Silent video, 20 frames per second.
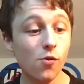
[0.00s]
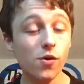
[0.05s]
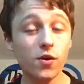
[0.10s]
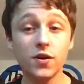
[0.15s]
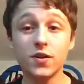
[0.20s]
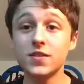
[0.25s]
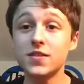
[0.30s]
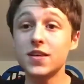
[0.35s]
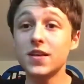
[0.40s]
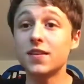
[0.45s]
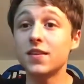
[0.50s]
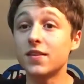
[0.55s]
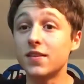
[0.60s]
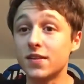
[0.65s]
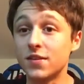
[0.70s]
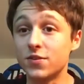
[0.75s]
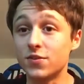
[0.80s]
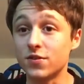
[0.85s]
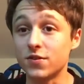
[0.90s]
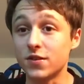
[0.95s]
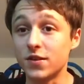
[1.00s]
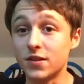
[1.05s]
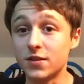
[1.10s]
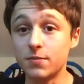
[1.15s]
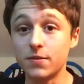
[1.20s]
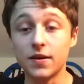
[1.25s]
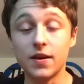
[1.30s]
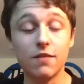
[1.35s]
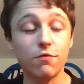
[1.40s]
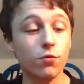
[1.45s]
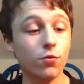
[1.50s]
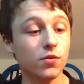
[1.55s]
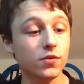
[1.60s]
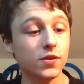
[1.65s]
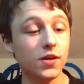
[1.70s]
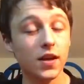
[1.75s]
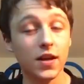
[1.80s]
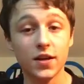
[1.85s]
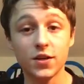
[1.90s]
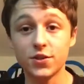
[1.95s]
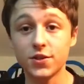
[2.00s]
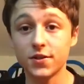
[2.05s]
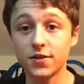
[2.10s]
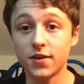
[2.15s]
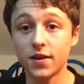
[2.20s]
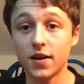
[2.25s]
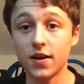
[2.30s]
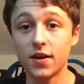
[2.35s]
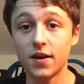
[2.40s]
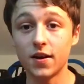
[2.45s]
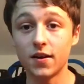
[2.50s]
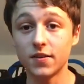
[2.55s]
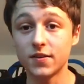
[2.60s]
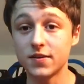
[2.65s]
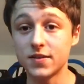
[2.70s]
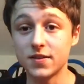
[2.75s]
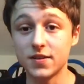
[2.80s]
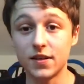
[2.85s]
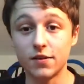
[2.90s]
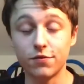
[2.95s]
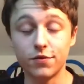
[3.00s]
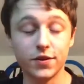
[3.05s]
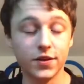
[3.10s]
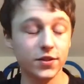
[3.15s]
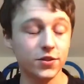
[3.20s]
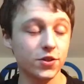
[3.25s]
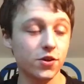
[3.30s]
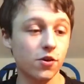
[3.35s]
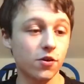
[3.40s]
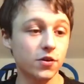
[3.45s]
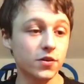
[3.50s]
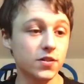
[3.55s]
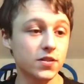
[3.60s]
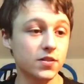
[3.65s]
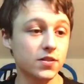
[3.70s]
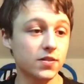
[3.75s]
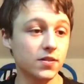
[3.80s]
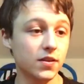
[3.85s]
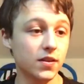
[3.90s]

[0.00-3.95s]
can say that this doesn't need to be in everyone's collection. This is Alfred Hitchcock's